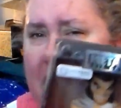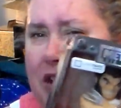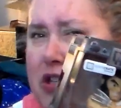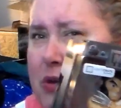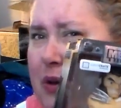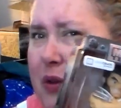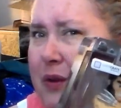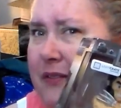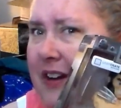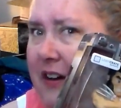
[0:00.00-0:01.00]
like two or
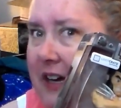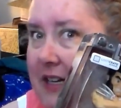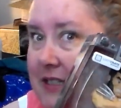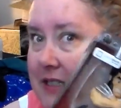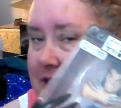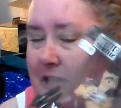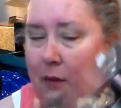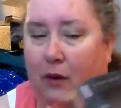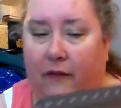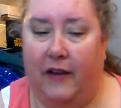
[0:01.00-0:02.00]
three variants
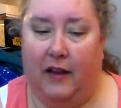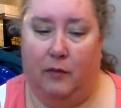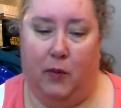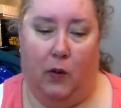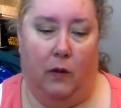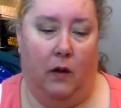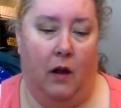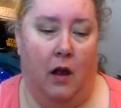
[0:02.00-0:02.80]
that were available.